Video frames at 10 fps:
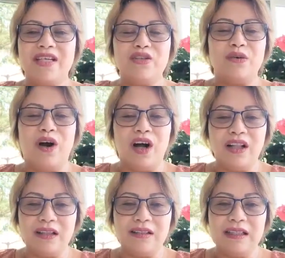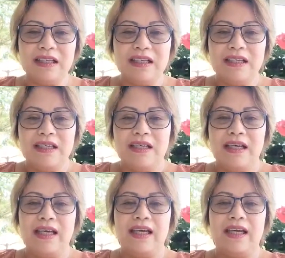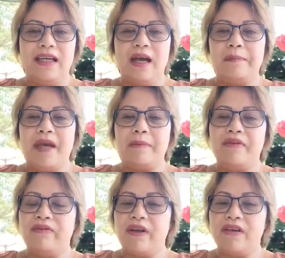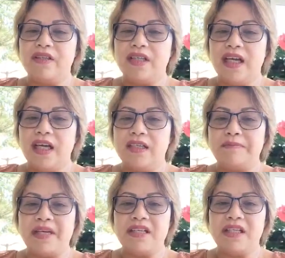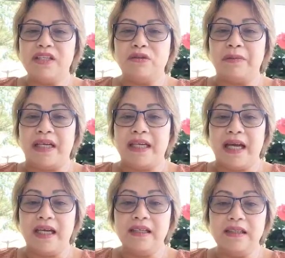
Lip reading: to all. And happy Father's Day, especially to my dad.